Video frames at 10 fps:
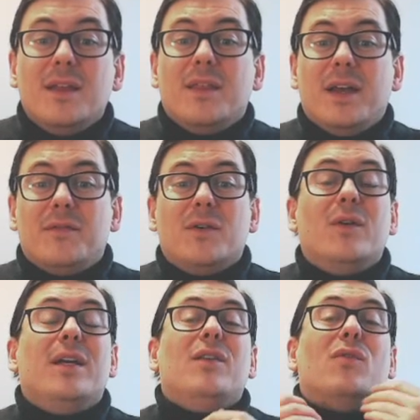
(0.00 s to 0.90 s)

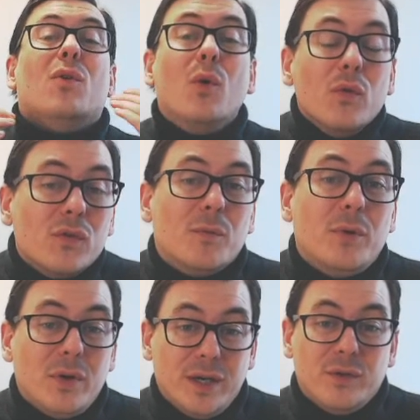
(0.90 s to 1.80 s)
Therefore, it is also a
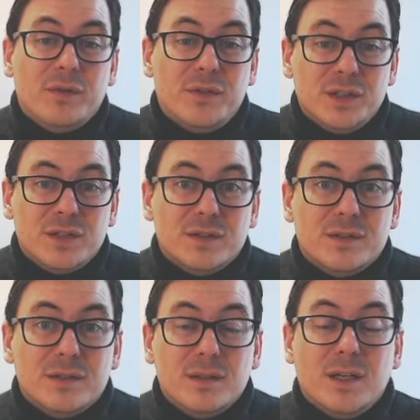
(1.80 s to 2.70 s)
Pareto
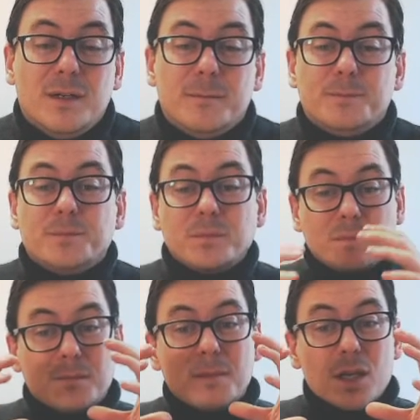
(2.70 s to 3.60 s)
efficient um,
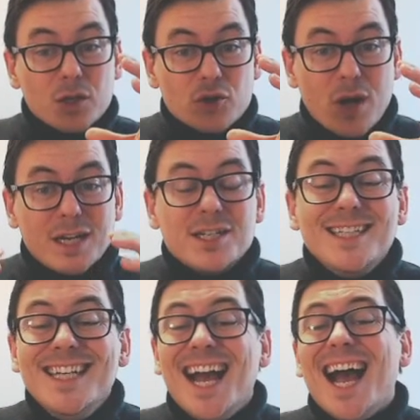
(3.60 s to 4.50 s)

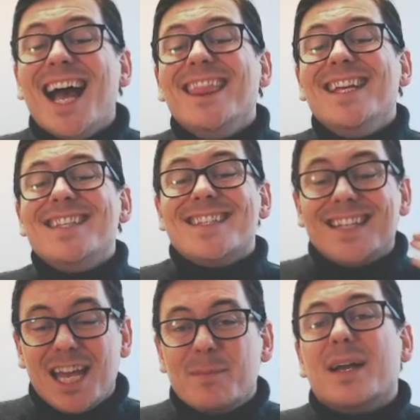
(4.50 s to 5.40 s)
strategy and the
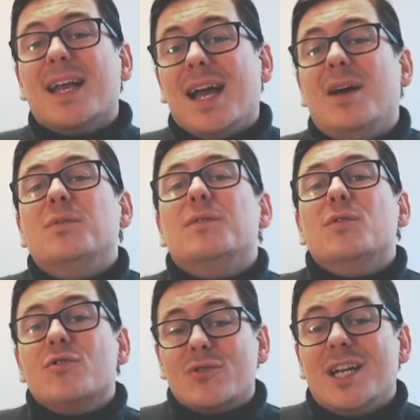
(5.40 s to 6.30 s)
same accounts for
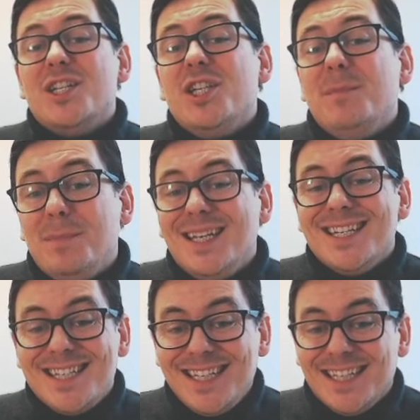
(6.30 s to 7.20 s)
strategy
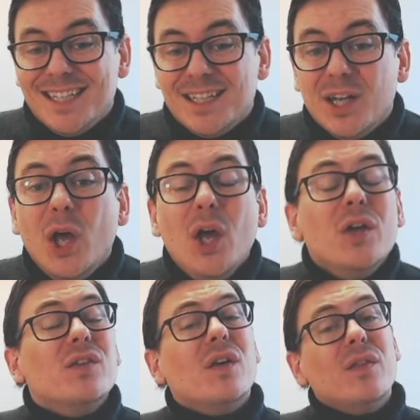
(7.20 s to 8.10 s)
BD.
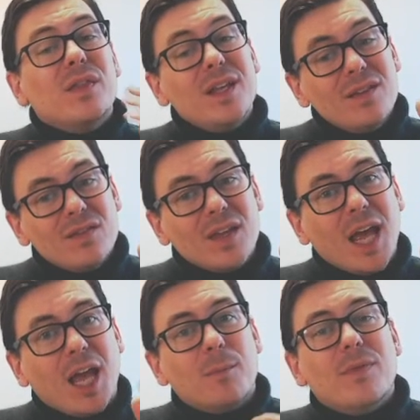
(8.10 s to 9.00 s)
So in this
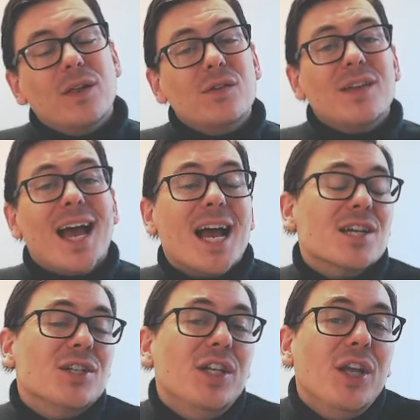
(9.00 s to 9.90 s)
game, there's
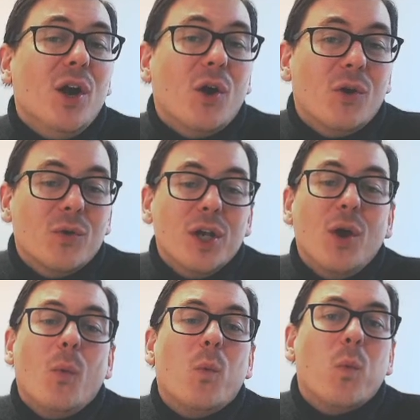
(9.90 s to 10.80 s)
actually only
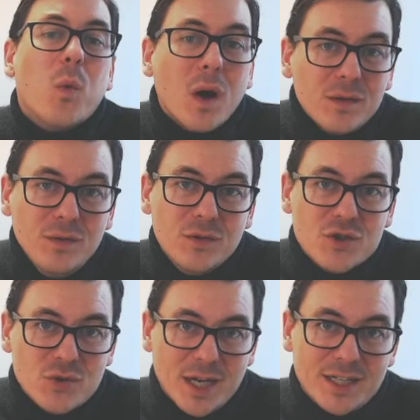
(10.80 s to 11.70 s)
one
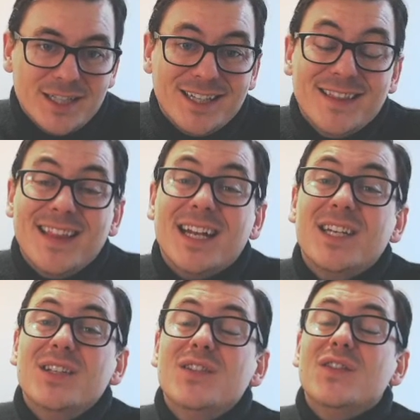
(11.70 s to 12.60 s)
strategy that
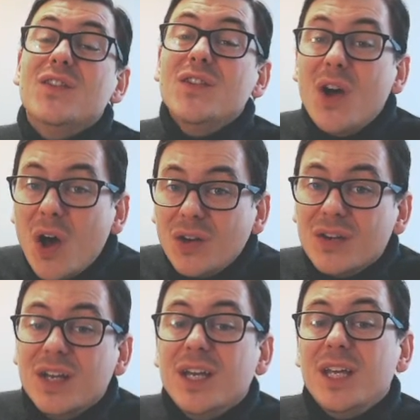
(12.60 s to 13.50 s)
does not
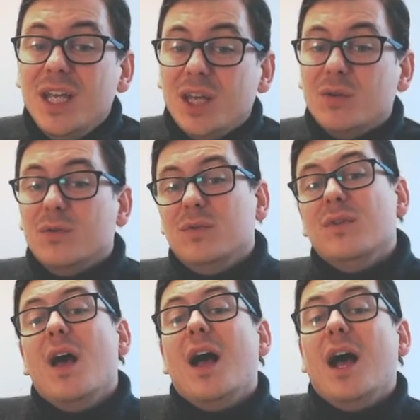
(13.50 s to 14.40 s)
equal
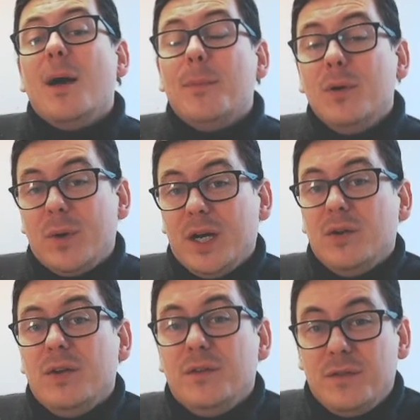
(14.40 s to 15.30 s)
a
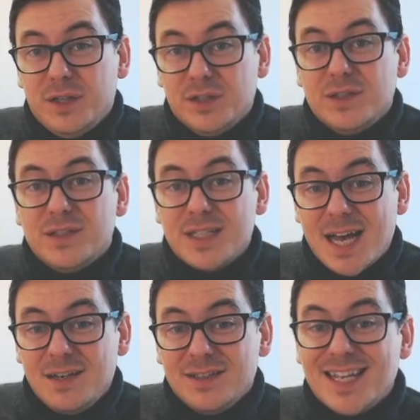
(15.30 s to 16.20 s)
Pareto efficient
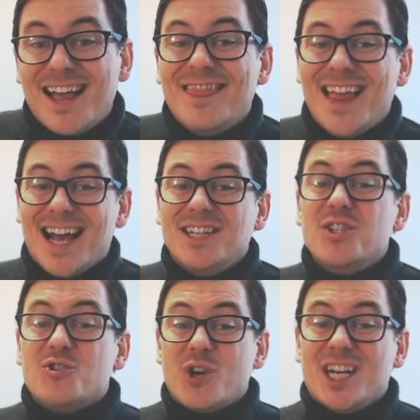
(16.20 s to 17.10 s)
status, and that is
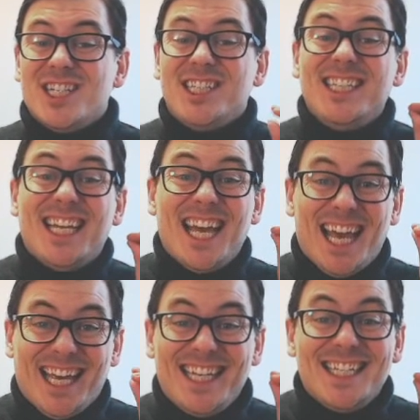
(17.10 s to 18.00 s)
strategy
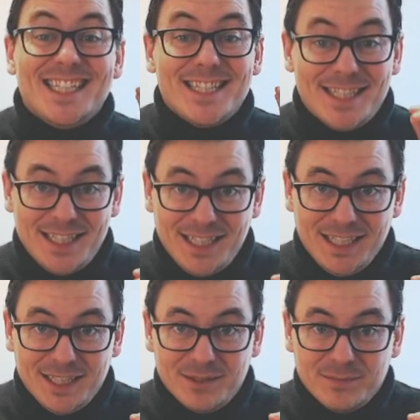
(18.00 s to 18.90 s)
AC.